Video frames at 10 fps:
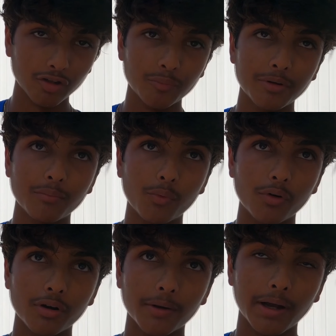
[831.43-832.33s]
little bit
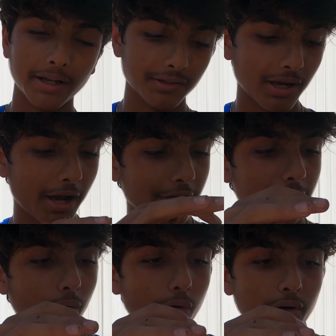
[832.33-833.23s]
more, I guess,
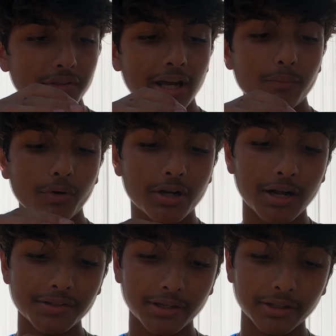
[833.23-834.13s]
hotter, or it's had more
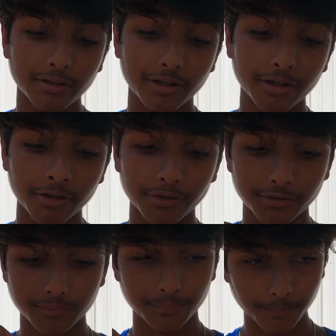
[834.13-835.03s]
contact there than
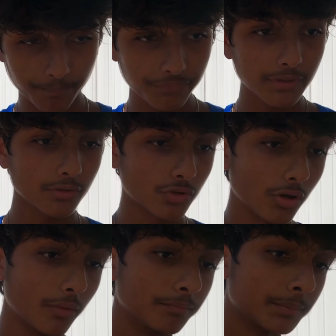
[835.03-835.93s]
others.
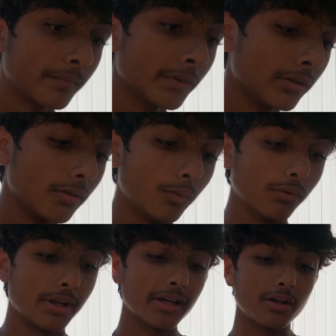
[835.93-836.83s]
So
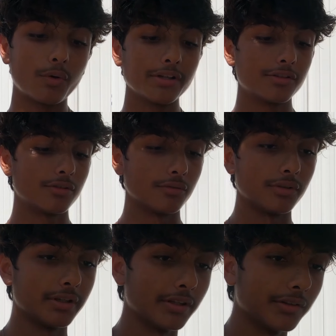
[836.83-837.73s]
what that equates to
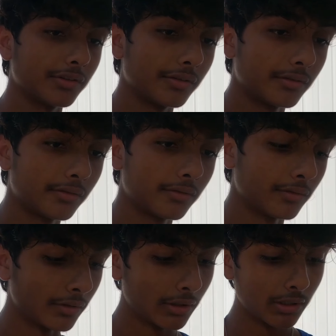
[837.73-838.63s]
is
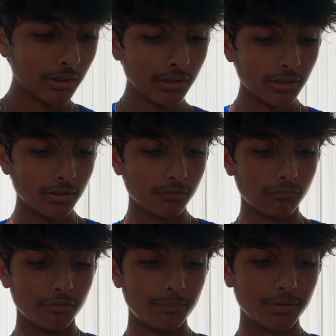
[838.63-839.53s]

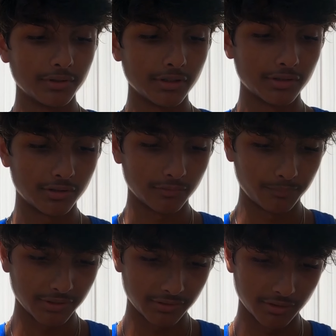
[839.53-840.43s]
when we put this
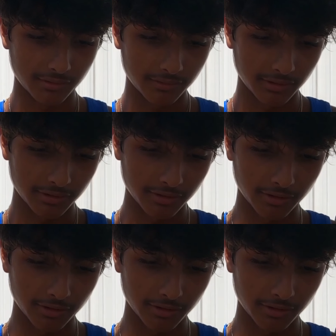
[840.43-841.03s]
piston in